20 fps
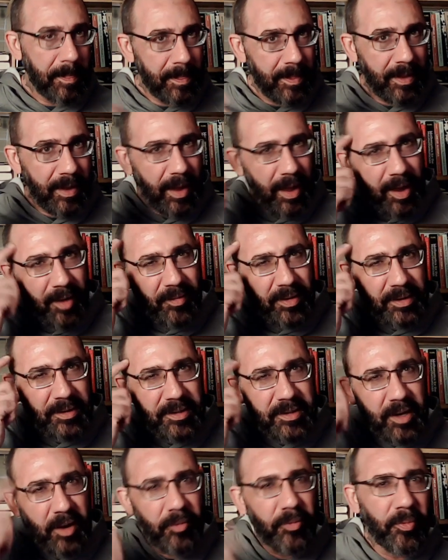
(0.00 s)
having
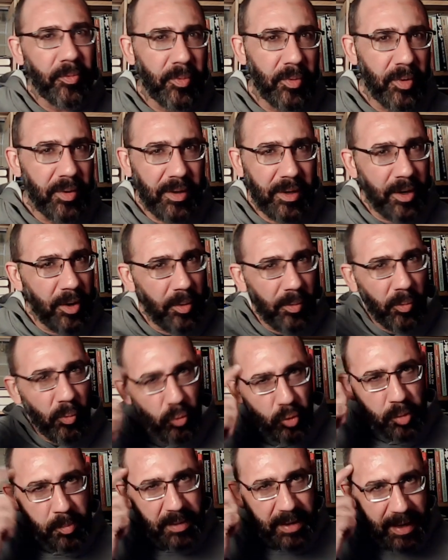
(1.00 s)
stuff,
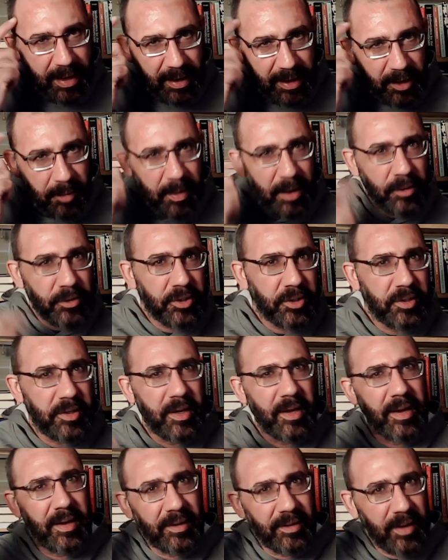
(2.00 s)
ruminating about
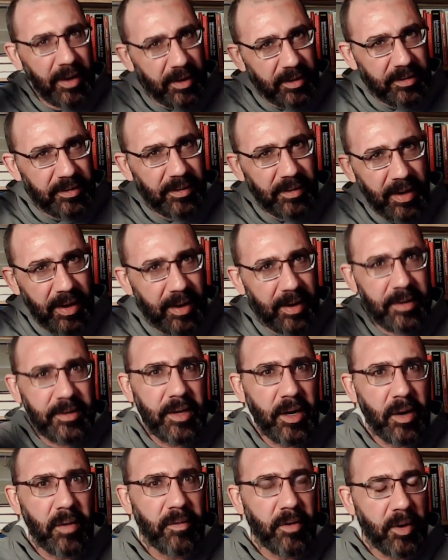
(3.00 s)
shit and letting it
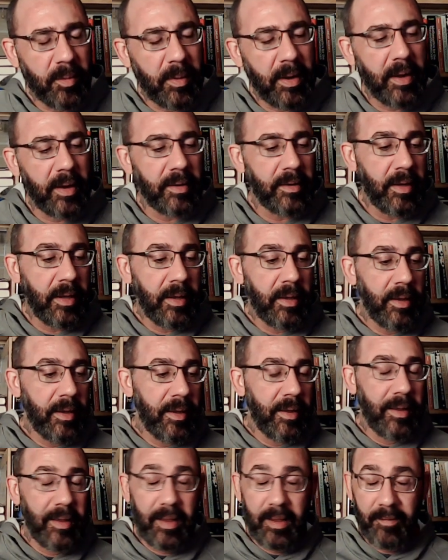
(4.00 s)
take over your mind.
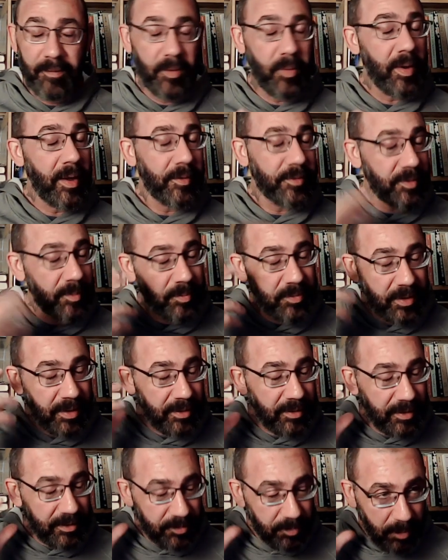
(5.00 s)
If you have something
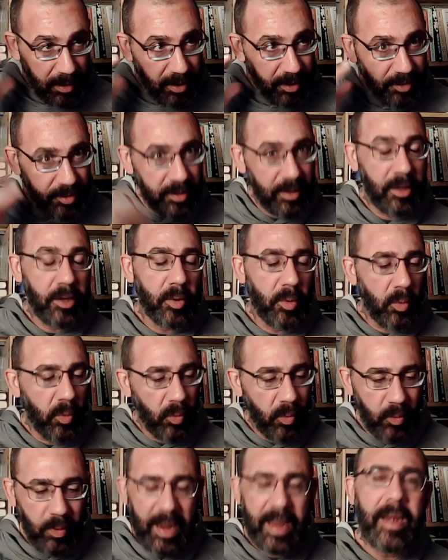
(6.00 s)
that's bothering you,
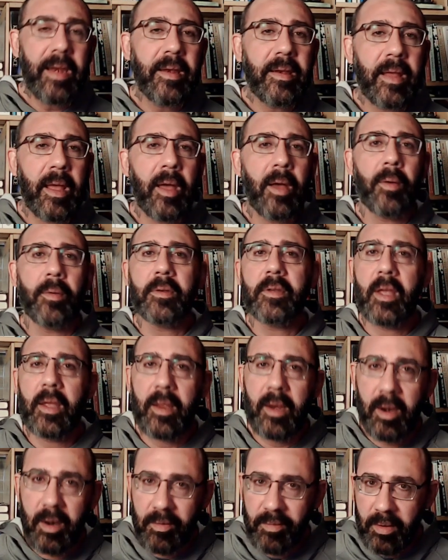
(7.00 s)
write it down. Take
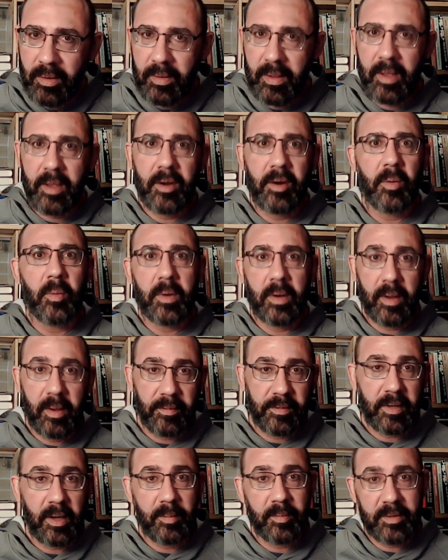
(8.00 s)
care of it later when you have
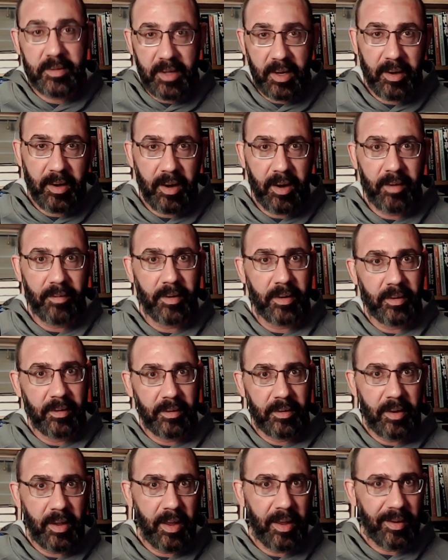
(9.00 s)
time to take care of it.
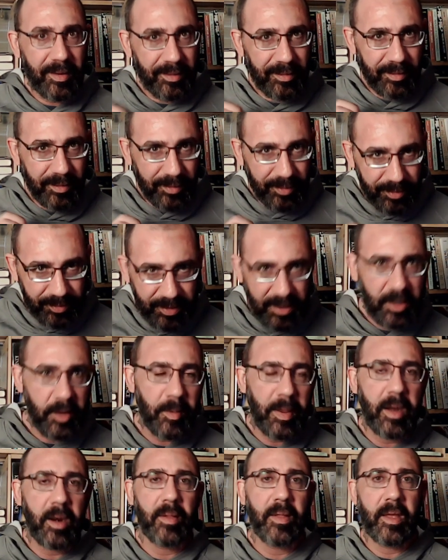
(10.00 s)
Okay? Think
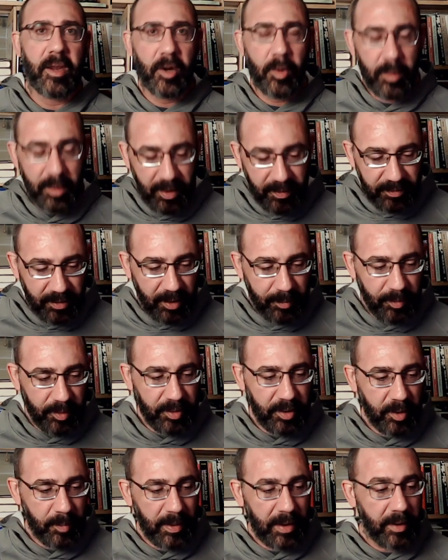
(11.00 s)
about it later when you have time to
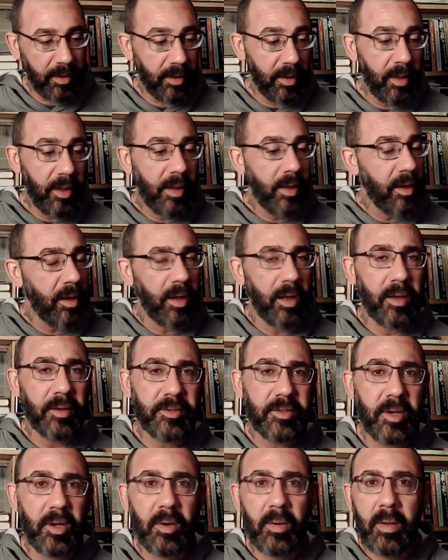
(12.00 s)
think about it.
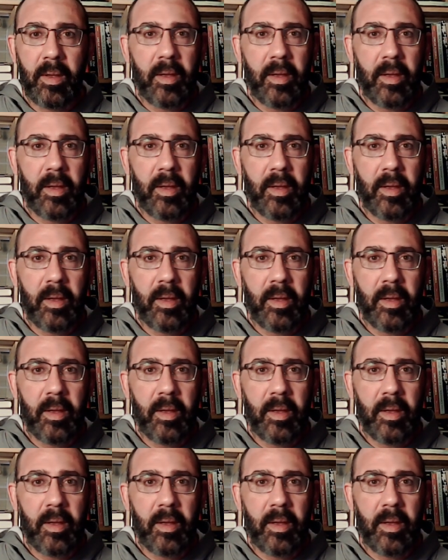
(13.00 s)
Also,